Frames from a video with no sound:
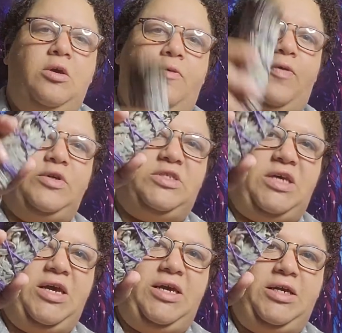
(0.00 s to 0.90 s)
For
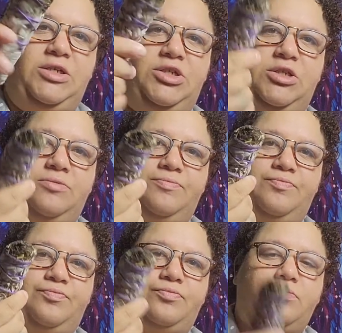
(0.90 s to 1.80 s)
sage
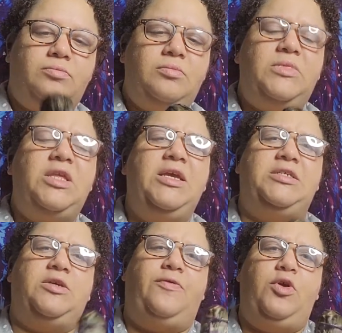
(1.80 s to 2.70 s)

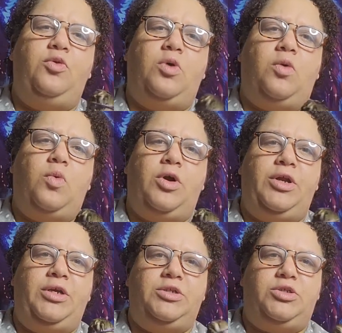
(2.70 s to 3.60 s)
is if you are
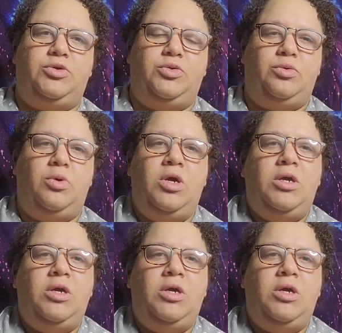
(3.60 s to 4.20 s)
wanting to